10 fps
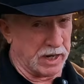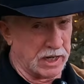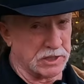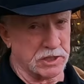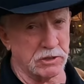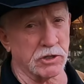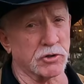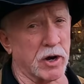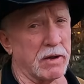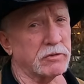I ask you to
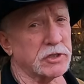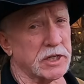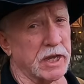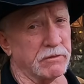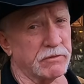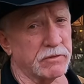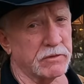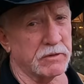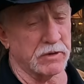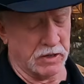travel safe,
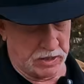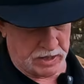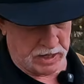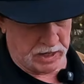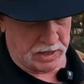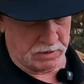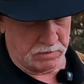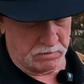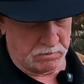and